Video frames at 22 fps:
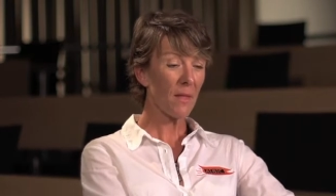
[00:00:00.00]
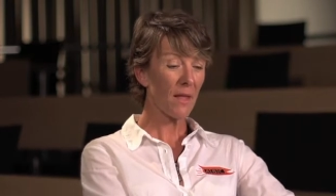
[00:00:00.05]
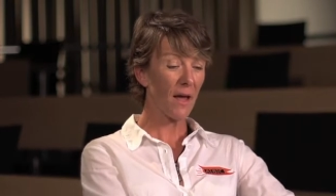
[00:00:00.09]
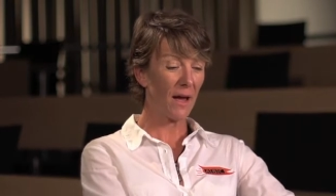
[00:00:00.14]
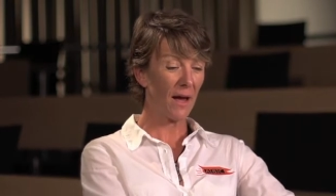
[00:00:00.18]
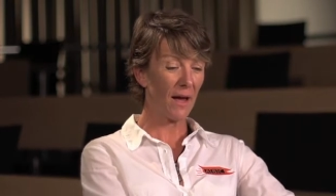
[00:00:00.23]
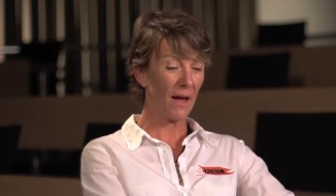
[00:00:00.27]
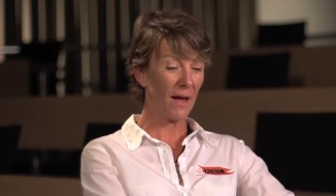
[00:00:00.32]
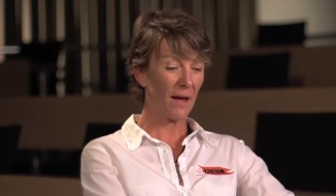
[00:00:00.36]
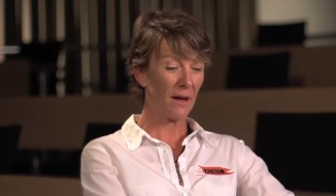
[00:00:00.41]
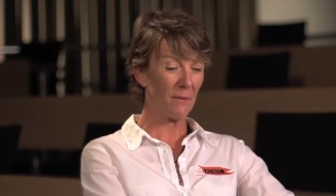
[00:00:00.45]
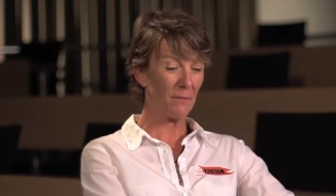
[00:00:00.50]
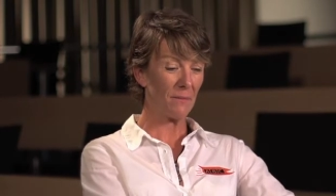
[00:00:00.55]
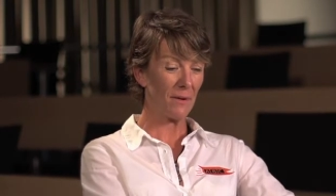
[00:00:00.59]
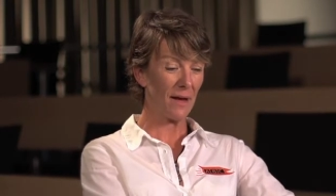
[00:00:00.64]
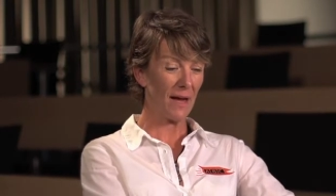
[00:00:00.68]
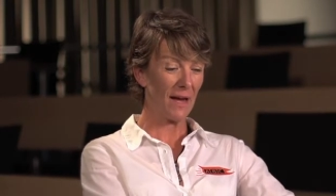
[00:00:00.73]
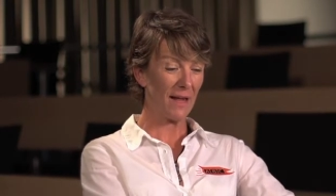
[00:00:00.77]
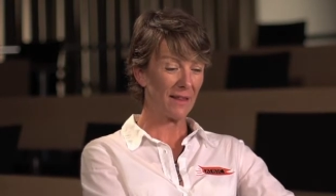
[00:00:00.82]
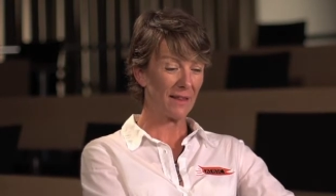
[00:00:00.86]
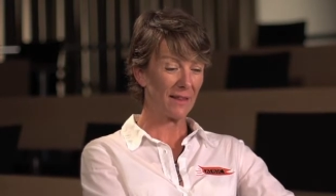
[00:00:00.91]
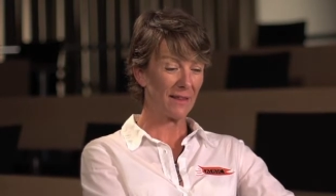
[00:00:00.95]

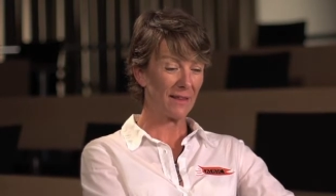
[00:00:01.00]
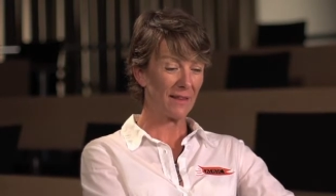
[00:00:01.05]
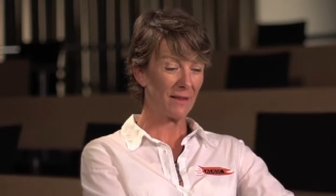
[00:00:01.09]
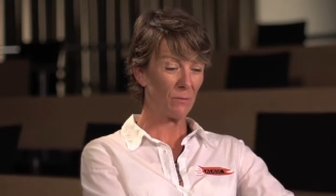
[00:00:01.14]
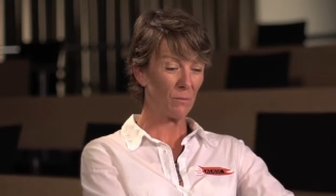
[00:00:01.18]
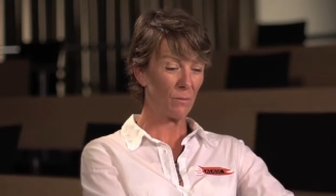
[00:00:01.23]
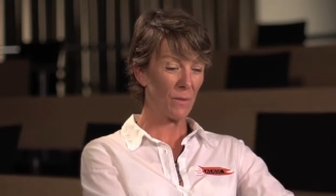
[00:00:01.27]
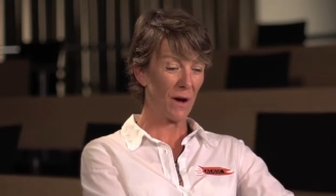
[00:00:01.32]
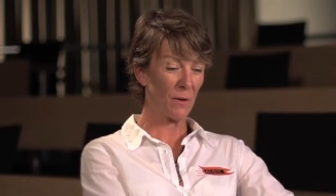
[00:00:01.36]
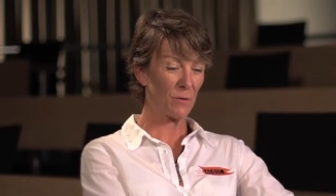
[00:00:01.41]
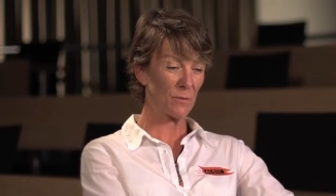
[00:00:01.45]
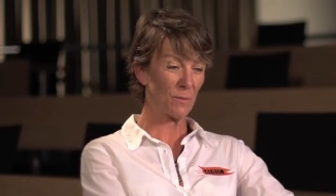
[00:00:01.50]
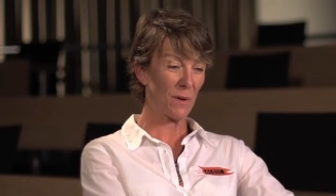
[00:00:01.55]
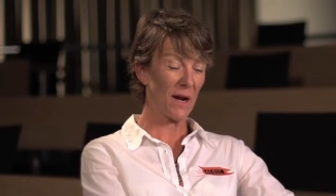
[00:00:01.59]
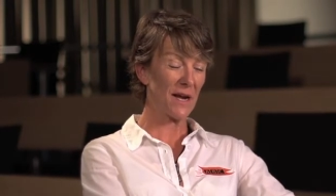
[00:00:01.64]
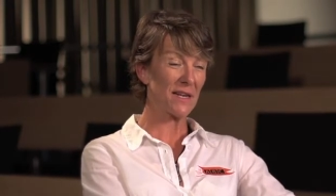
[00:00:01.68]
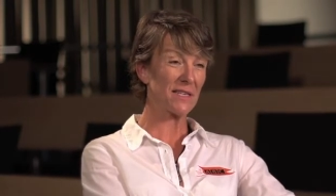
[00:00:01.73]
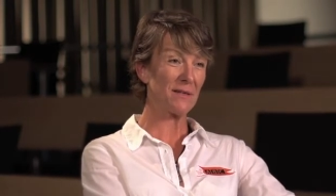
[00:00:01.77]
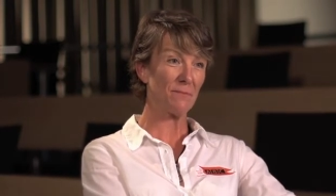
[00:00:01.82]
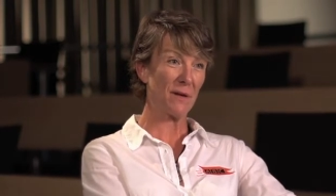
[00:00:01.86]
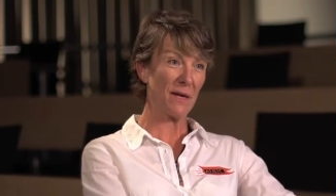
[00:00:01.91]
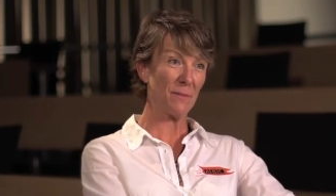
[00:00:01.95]
and I was
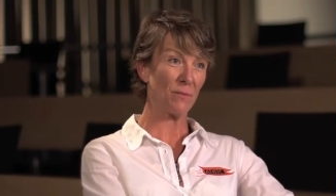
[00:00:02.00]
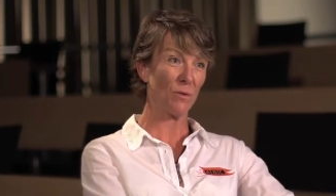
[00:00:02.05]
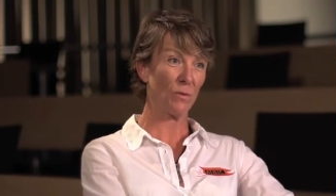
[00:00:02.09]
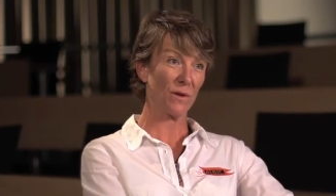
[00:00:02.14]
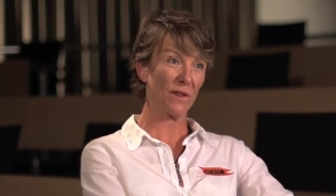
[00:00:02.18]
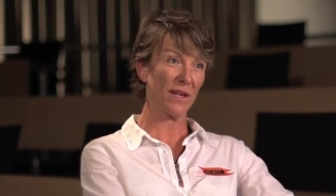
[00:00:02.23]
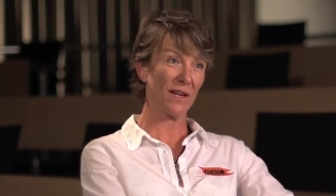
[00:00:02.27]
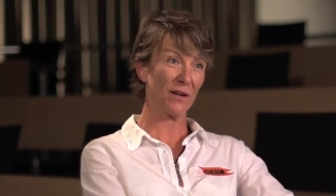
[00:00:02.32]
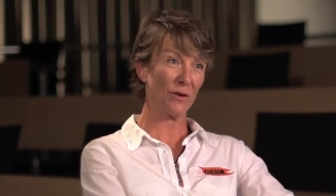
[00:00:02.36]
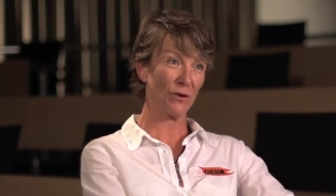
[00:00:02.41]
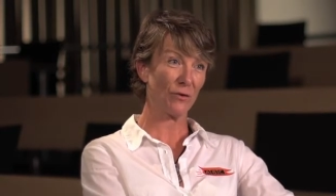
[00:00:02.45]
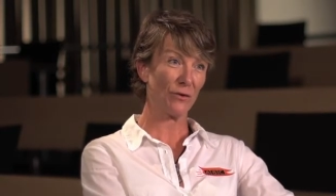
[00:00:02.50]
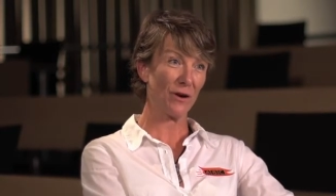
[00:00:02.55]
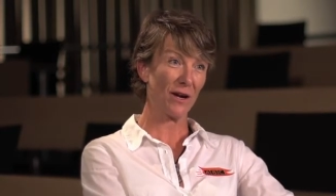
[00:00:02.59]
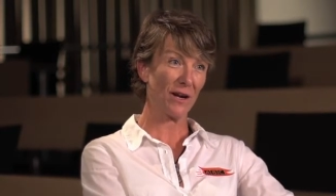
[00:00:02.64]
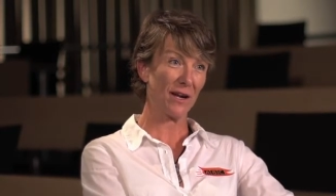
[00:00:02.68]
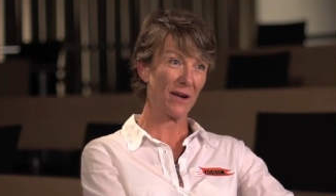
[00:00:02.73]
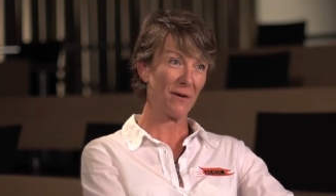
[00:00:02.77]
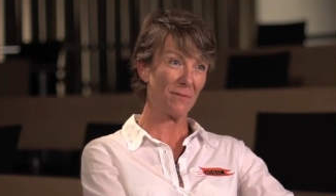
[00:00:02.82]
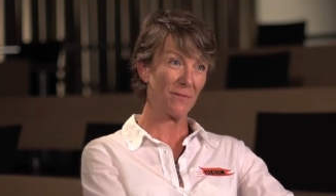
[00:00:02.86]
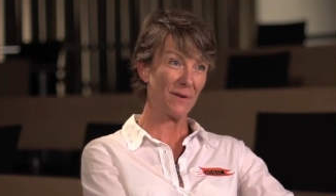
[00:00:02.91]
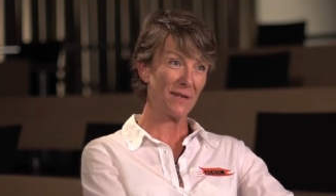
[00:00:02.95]
placing people within courier
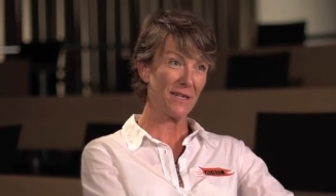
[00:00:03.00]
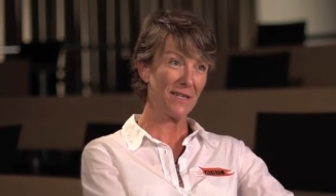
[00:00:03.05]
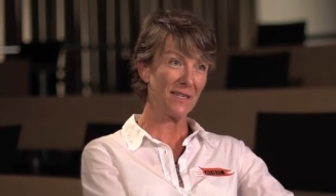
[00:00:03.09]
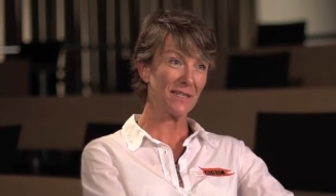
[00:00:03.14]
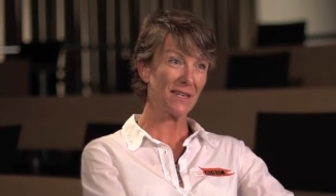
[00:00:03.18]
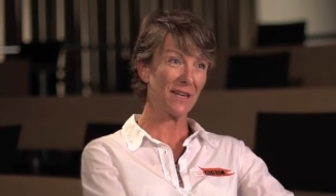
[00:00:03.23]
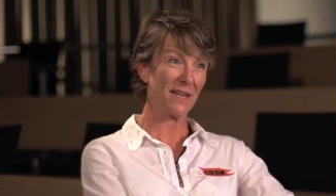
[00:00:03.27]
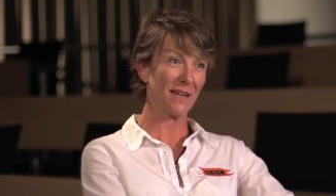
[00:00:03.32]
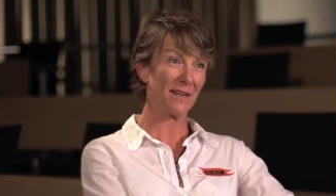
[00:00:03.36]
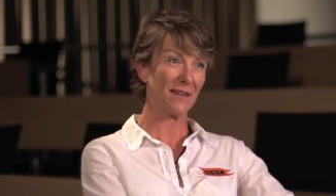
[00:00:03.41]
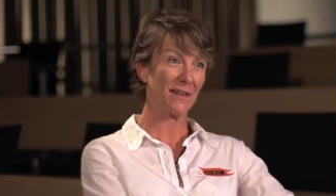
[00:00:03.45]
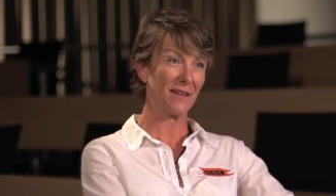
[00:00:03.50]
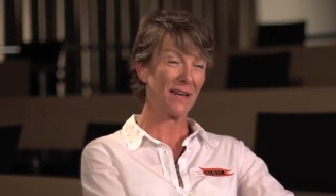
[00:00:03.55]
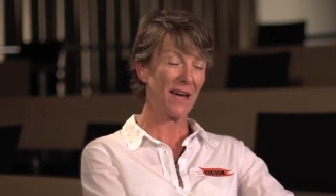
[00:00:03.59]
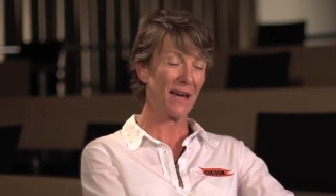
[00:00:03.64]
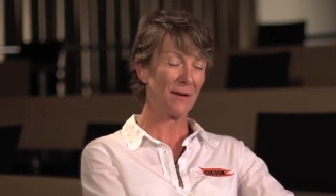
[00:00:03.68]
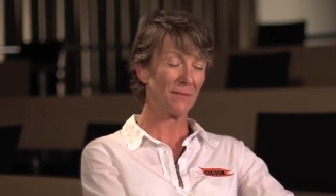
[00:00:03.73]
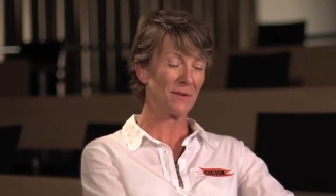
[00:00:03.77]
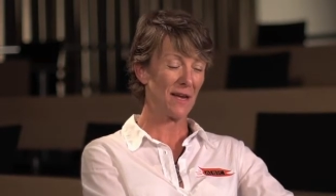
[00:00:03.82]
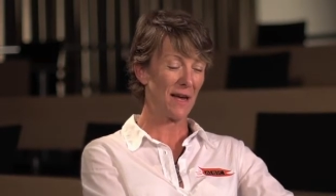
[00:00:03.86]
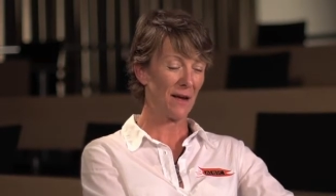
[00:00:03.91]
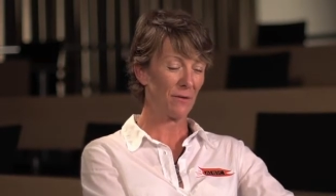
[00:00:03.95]
companies in
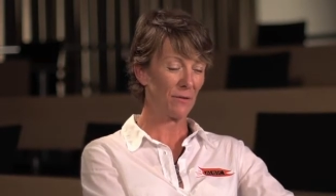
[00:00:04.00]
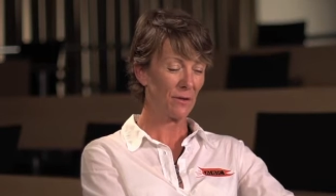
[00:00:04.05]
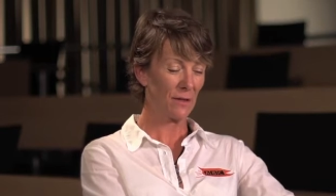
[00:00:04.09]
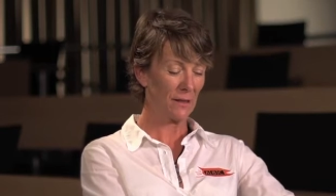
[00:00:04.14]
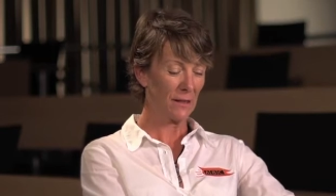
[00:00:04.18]
Cape Town.